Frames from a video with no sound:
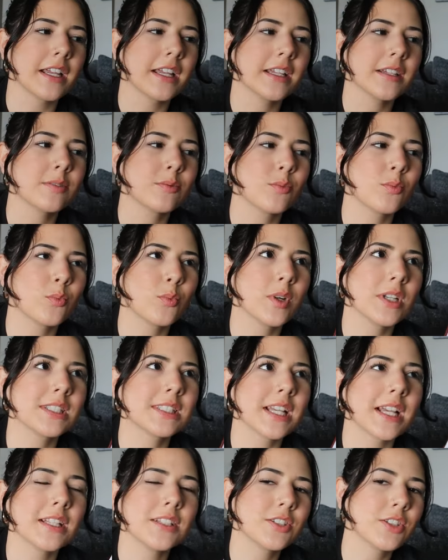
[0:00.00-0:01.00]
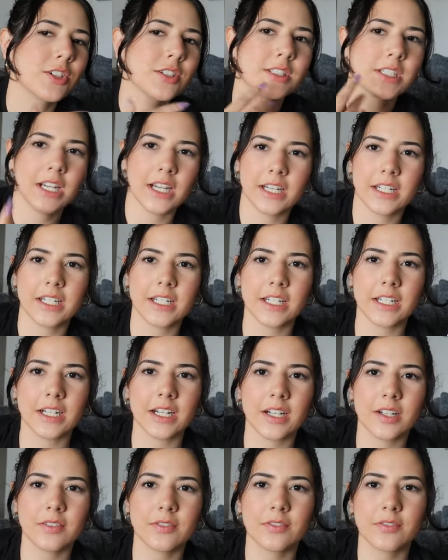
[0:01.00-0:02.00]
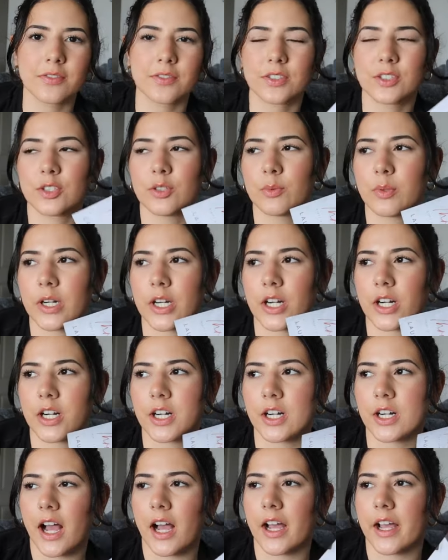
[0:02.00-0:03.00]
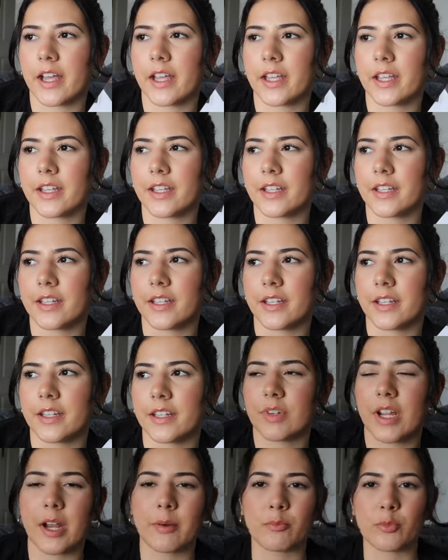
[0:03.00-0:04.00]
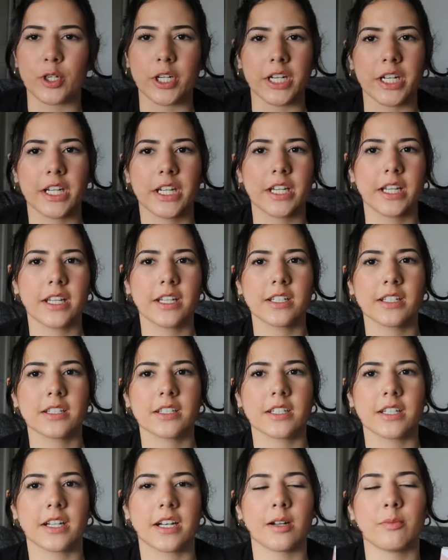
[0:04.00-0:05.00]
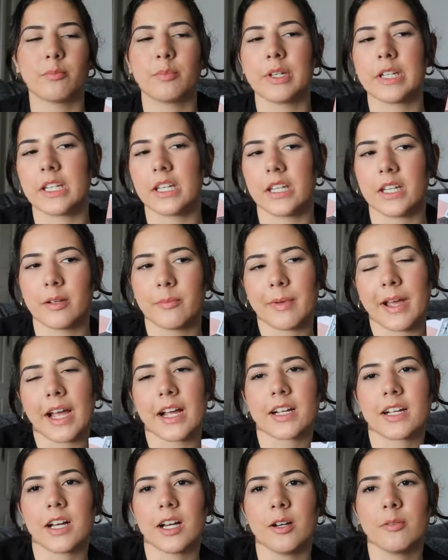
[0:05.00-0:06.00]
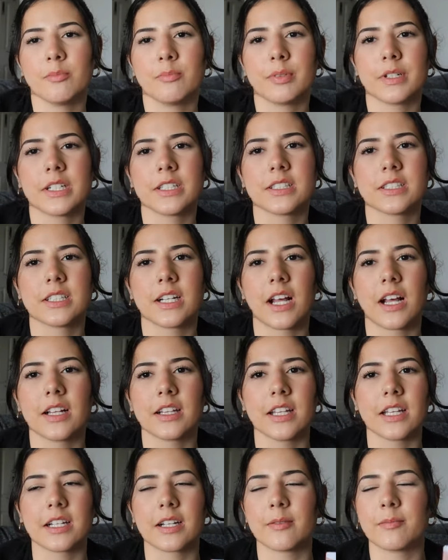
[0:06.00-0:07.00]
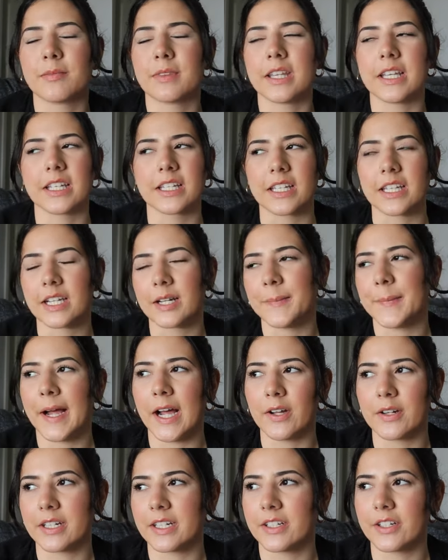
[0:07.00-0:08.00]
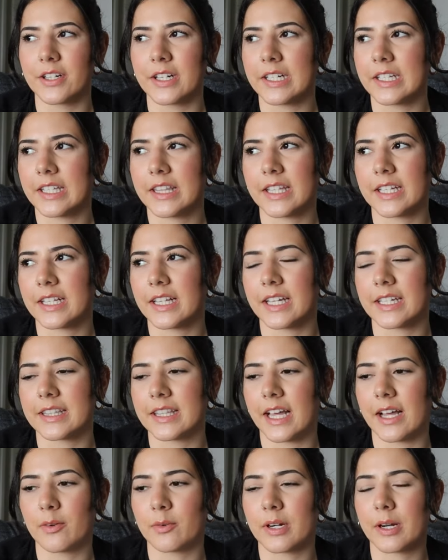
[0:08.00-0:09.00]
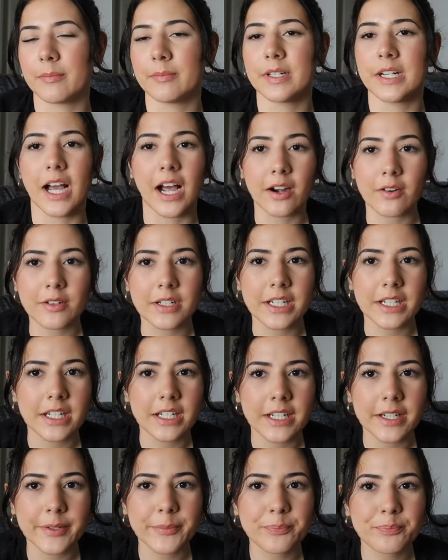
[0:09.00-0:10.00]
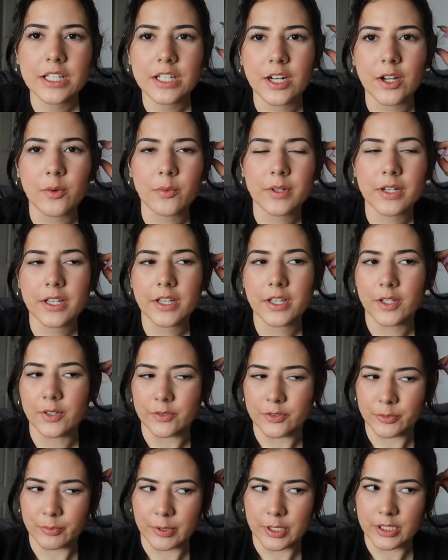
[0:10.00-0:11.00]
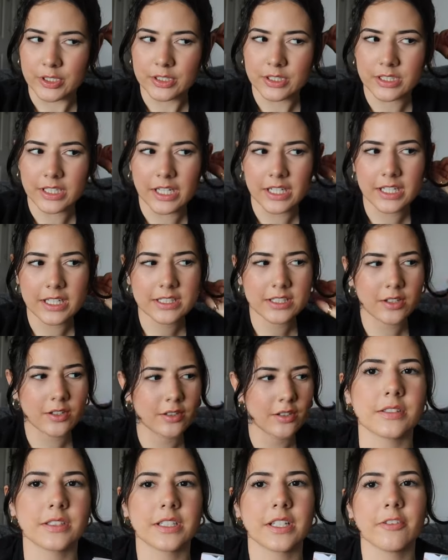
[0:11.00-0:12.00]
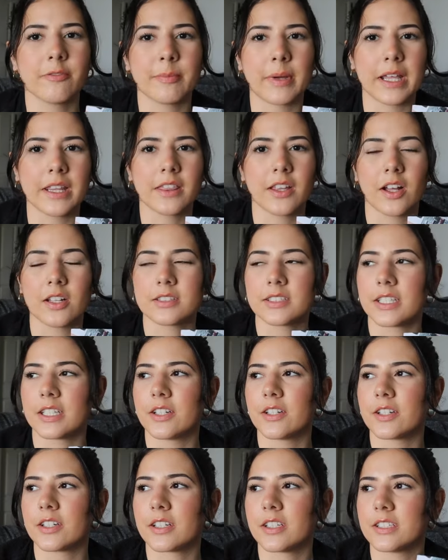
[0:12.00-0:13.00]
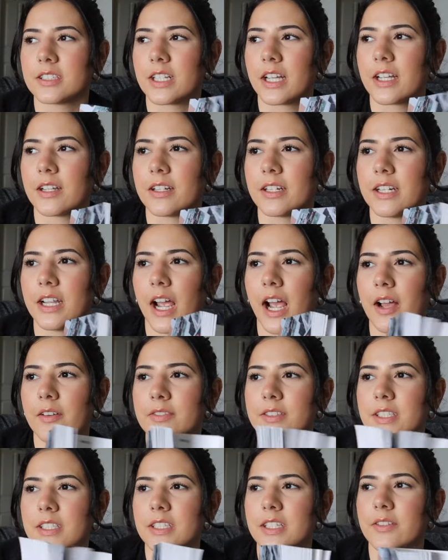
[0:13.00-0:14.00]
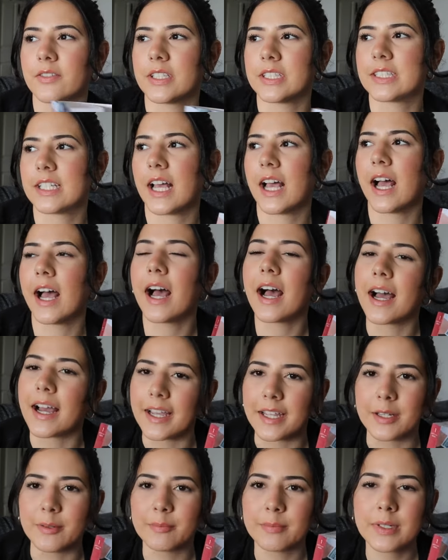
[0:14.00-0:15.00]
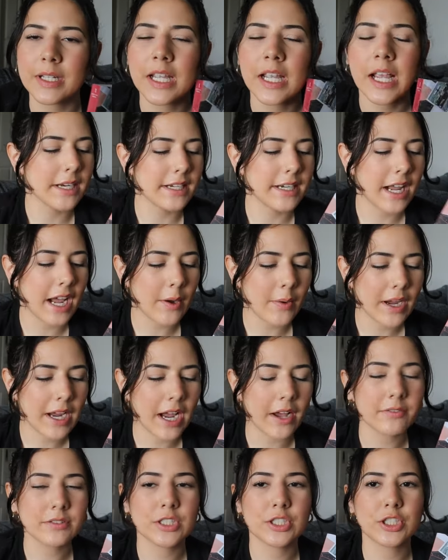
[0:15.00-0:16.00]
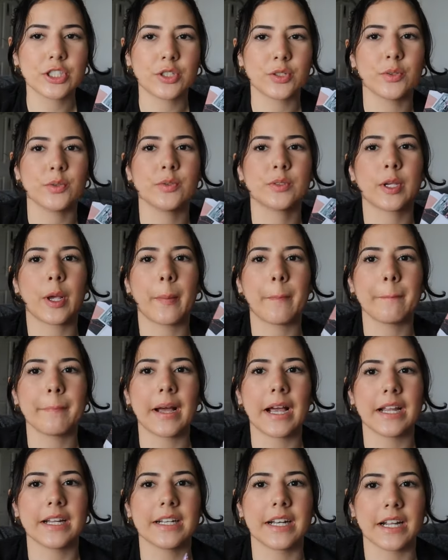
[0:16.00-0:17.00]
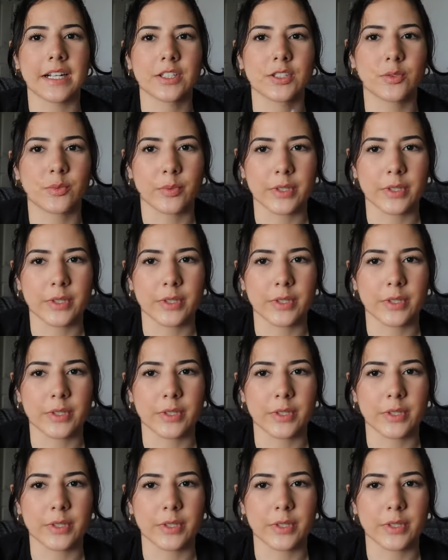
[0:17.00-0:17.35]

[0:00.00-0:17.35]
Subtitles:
It was entertaining enough to where I am reading it and I'm picking it back up, but it's not like I'm thinking about it or anything like that when I'm not reading it. You know, one of those books. I guess I'll give my thoughts later because I have to give it time. But now I have to choose my next